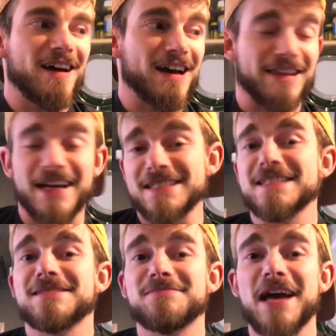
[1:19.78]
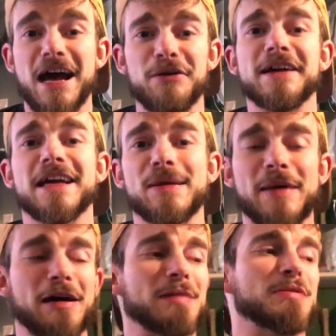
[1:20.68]
And that's how I came
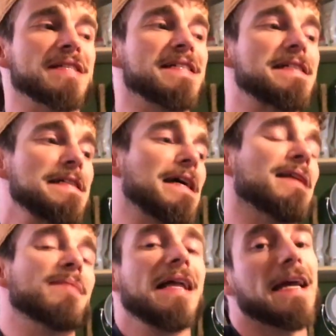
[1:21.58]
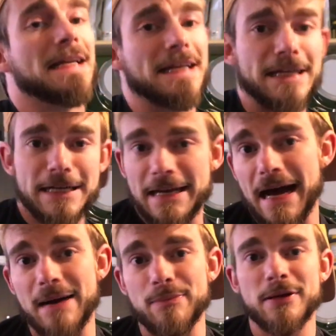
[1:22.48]
out. I proceeded to tell them that I needed a
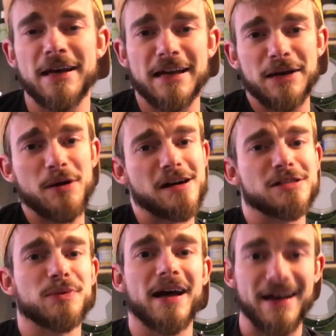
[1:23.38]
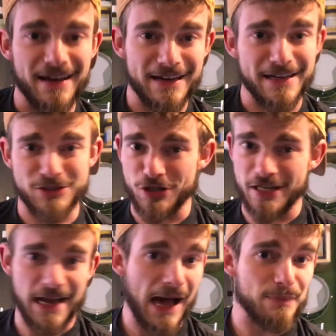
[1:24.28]
nap, and I walked away and I took
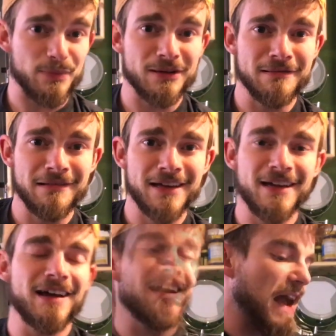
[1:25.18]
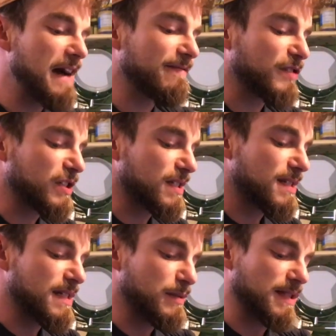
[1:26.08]
a nap. At
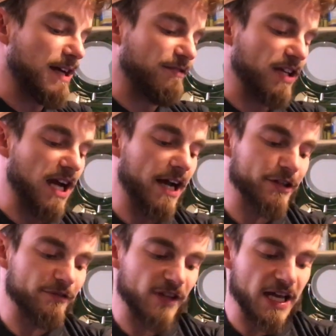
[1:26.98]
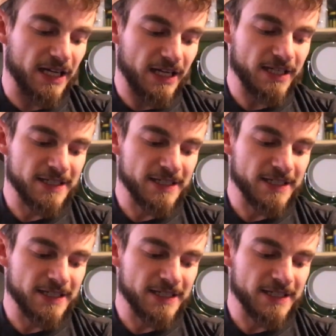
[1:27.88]
first, it was definitely kind of like,